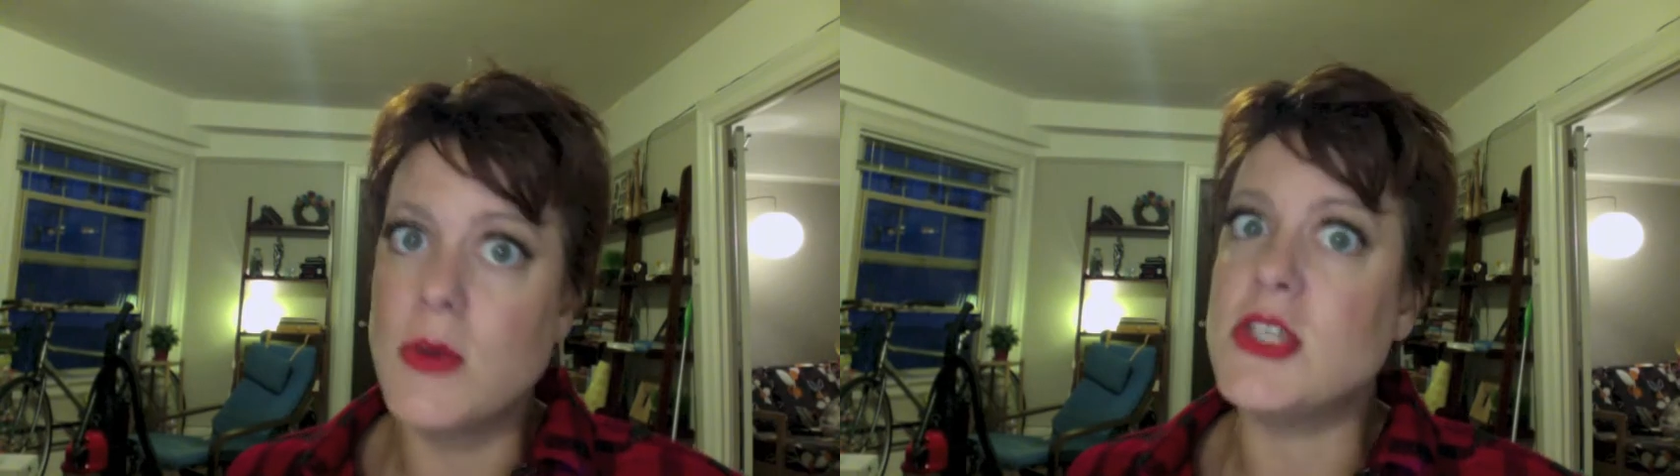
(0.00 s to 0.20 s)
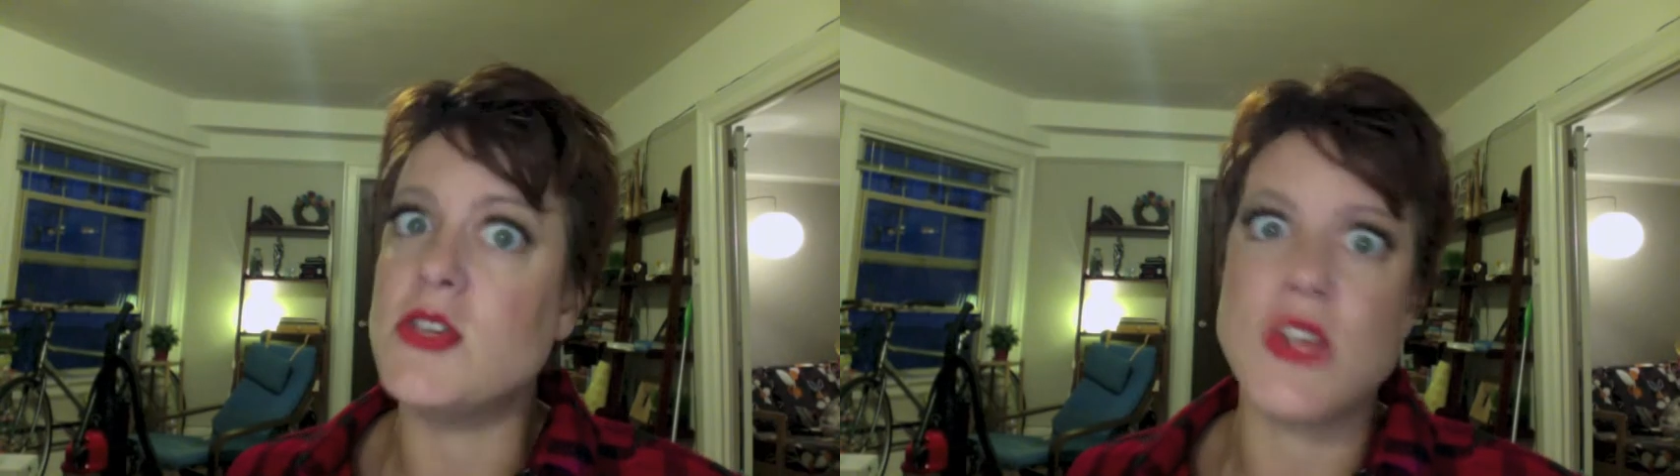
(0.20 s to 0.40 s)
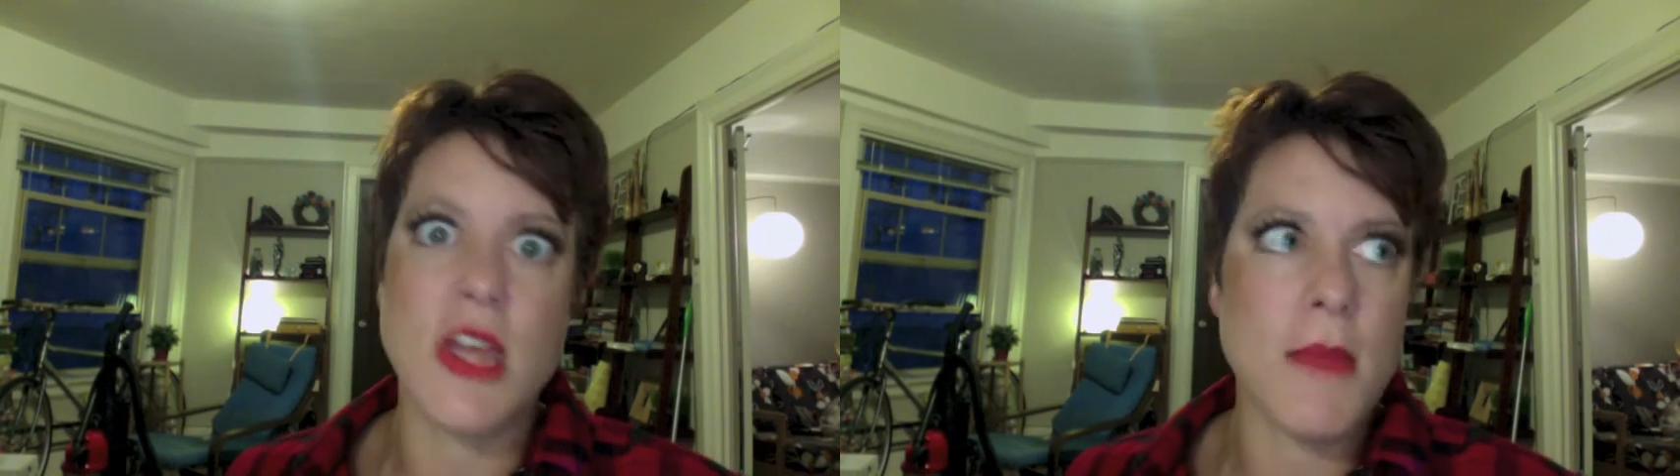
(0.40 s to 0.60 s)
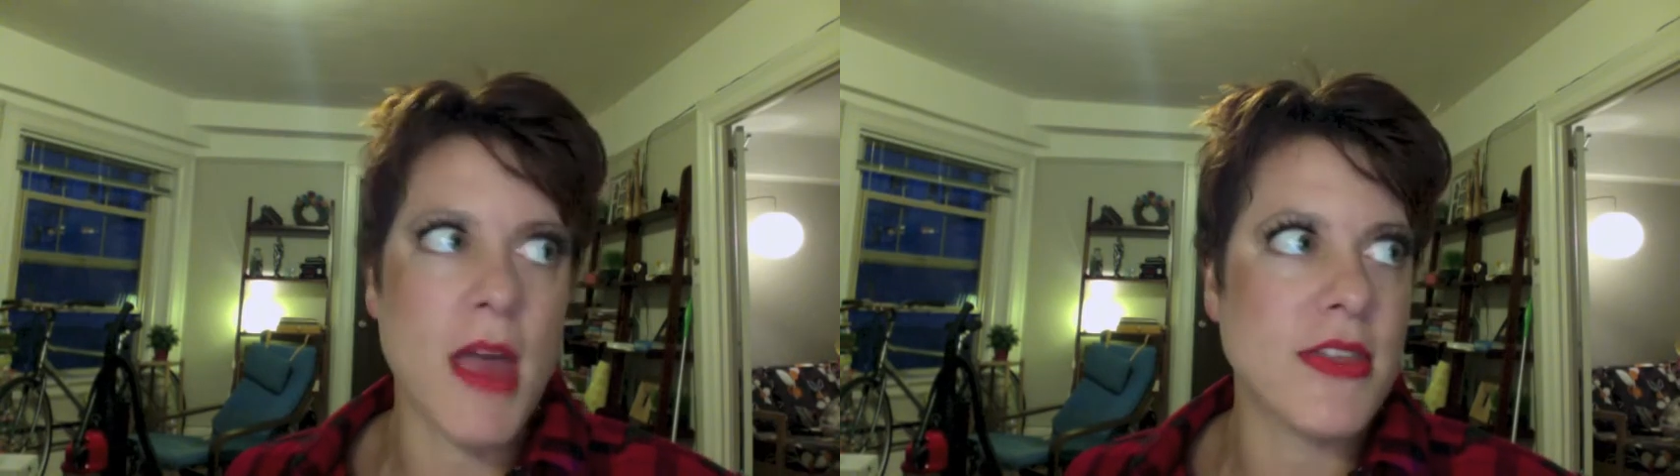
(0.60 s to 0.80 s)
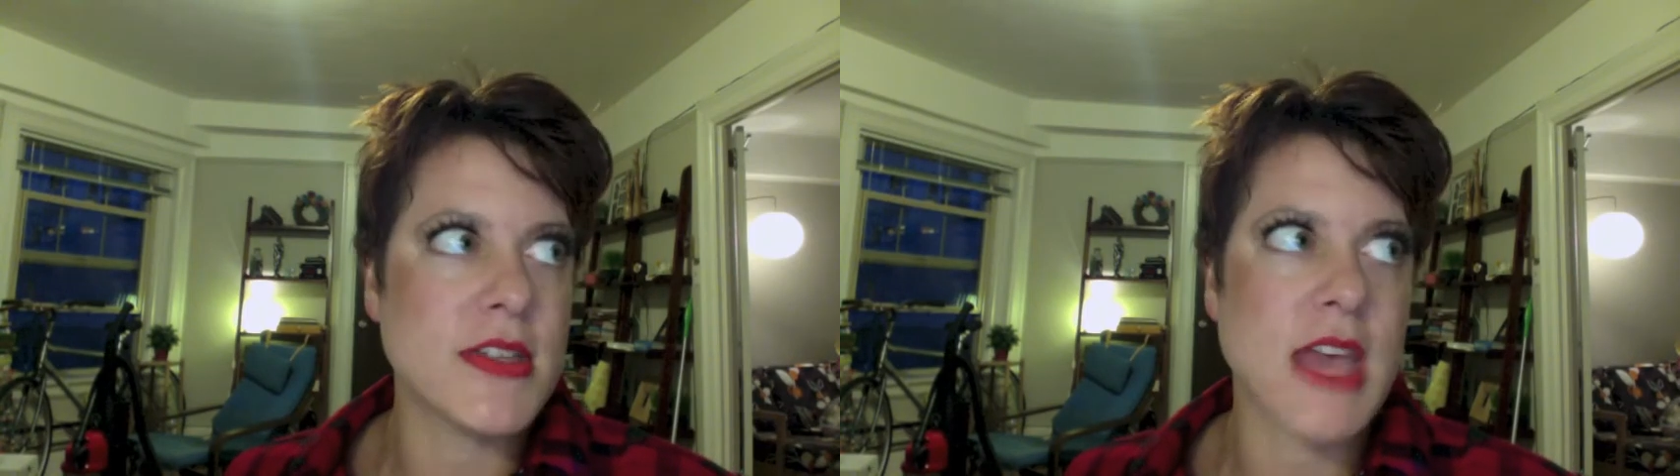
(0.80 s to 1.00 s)
it's usually a
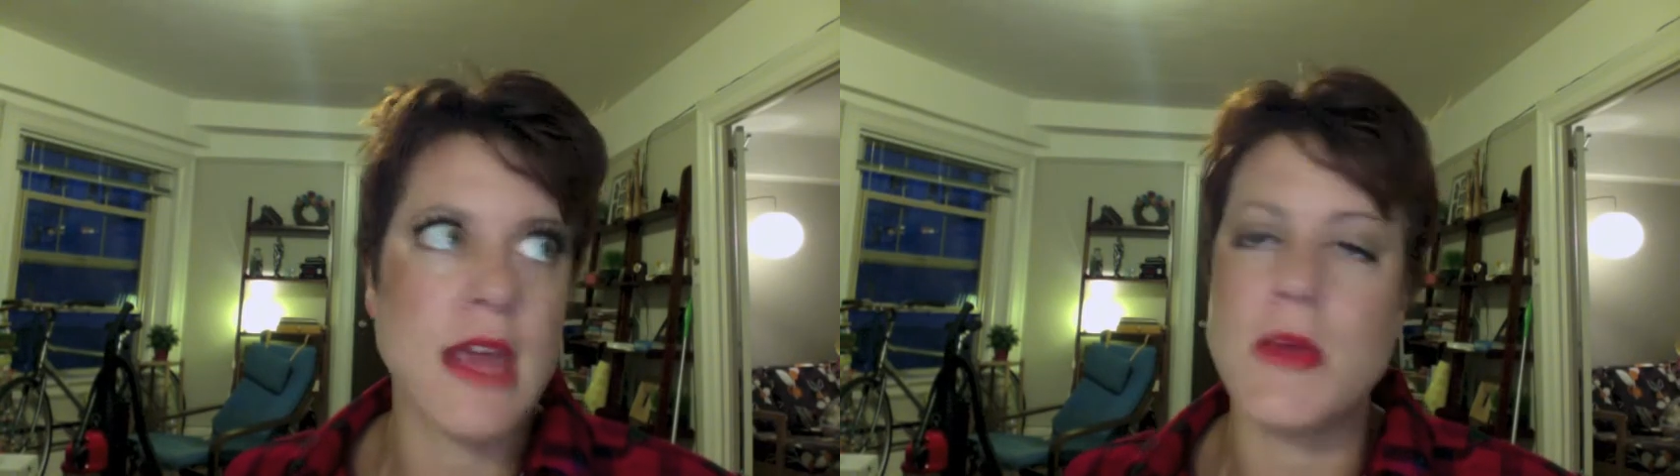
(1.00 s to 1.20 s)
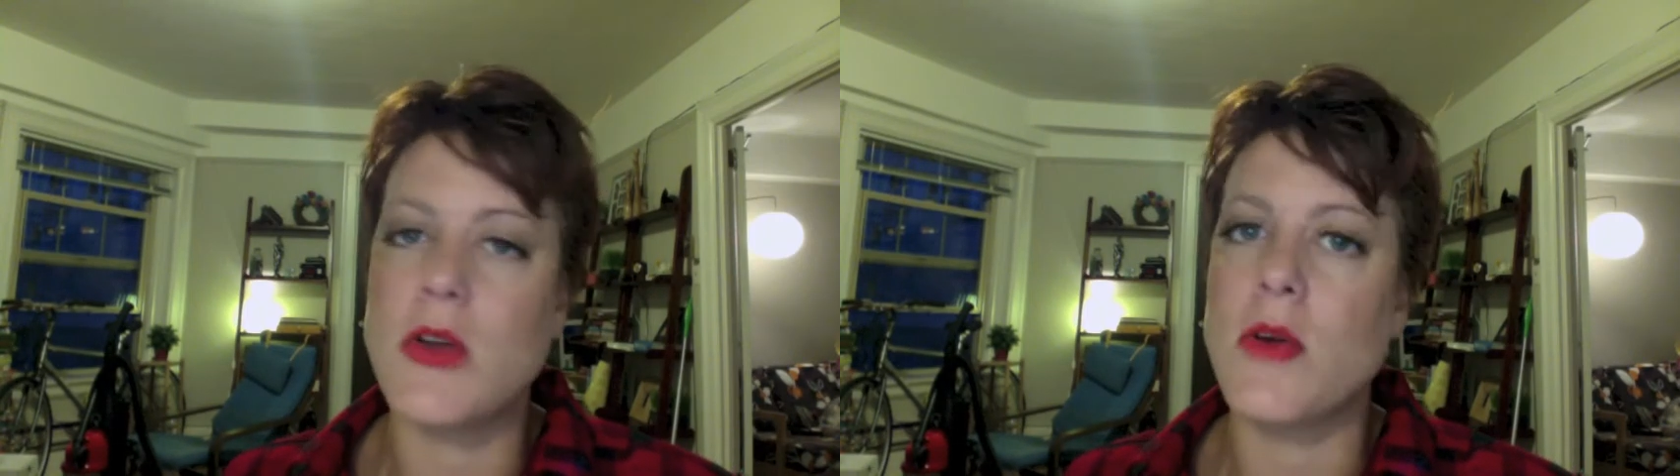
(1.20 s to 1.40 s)
math assignment,